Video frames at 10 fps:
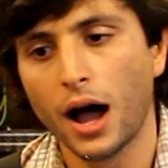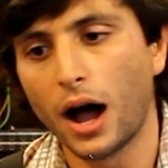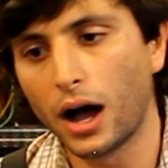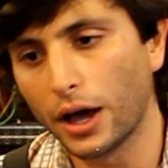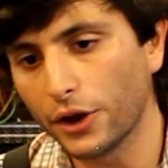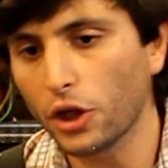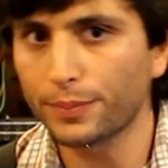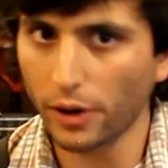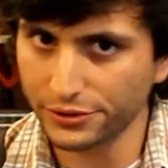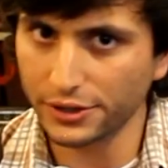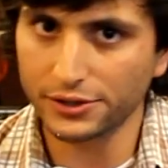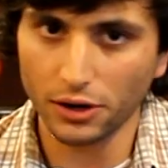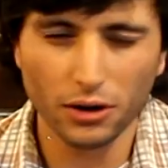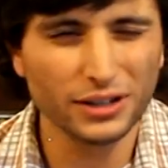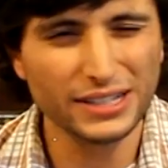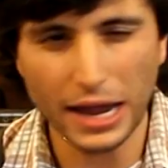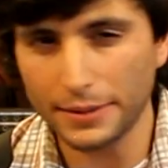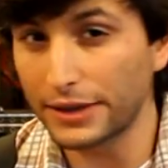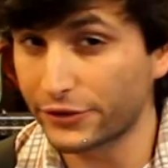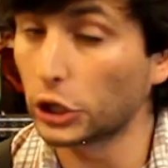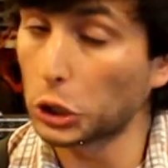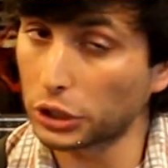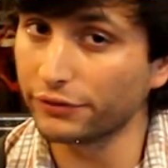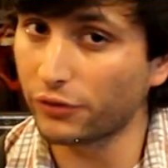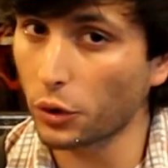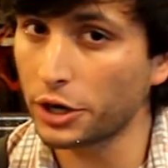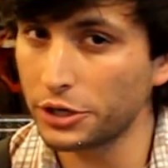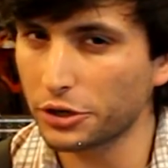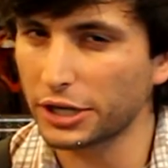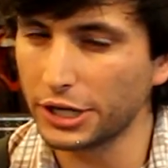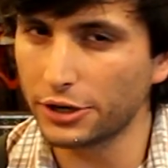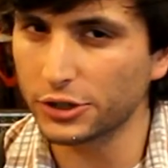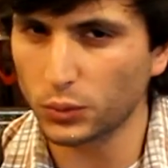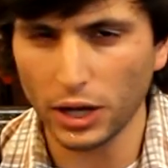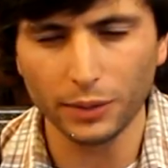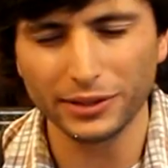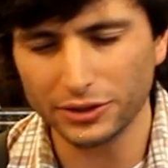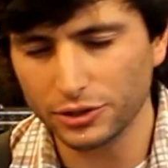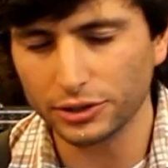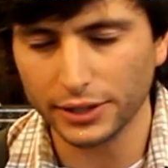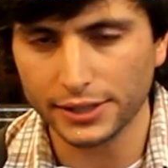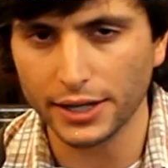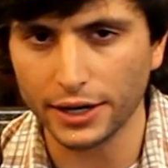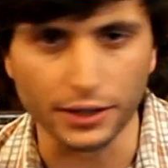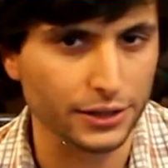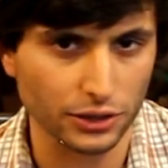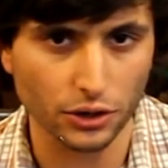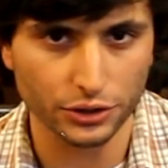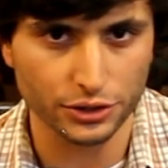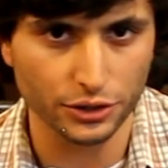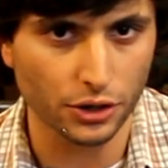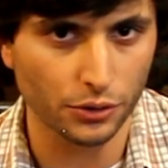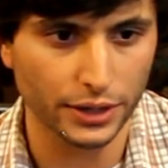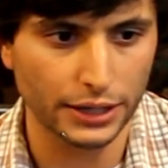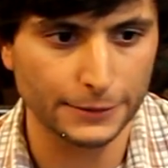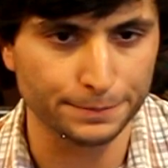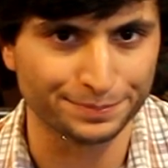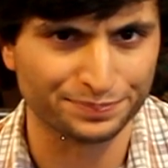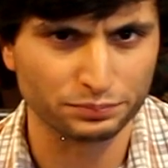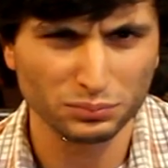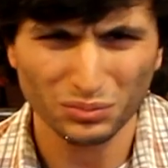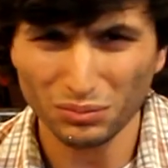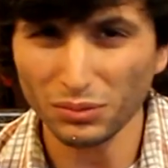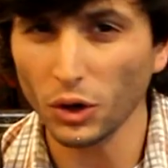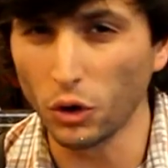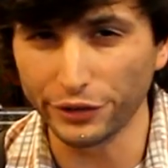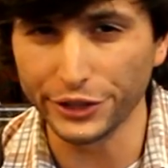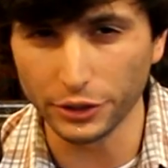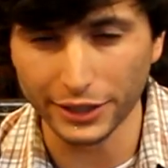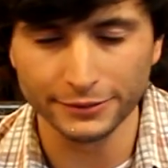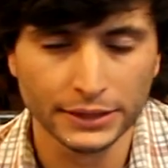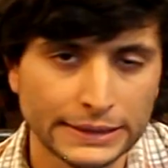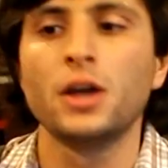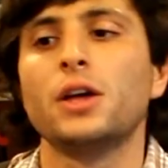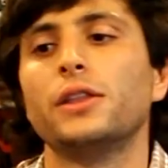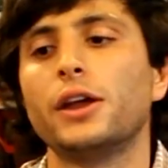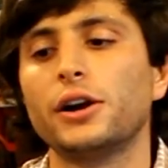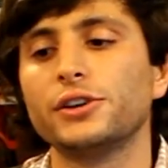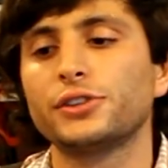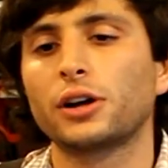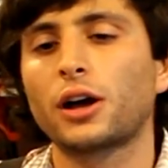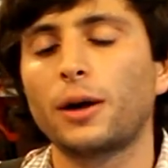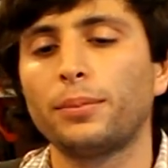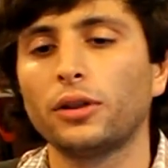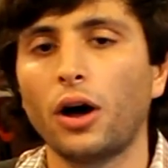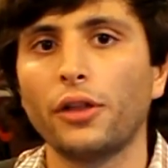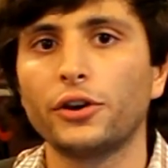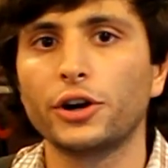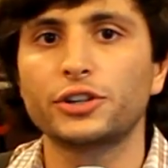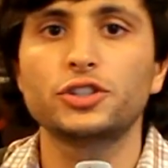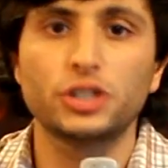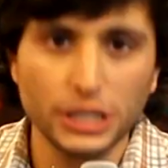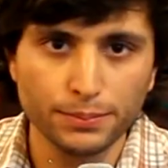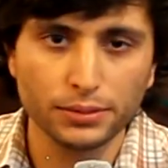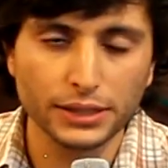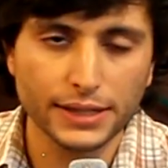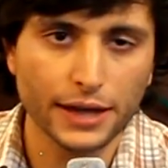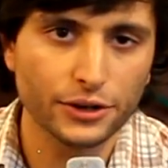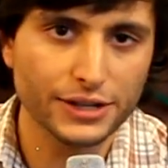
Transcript: On other parts of the songs, if you're looking for it, you could hear it as well, but usually it's hidden as long as you don't overdo it. There's a couple other cheap contenders